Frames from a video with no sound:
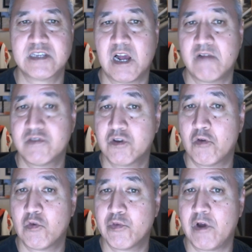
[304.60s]
out of the
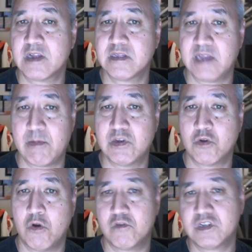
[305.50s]
total proc damage
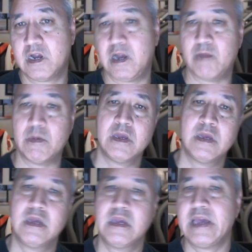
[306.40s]
over time
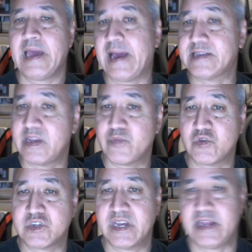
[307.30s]
as a
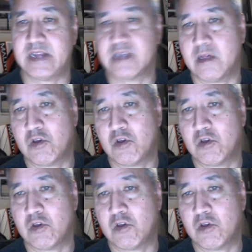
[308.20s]
percentage. Now those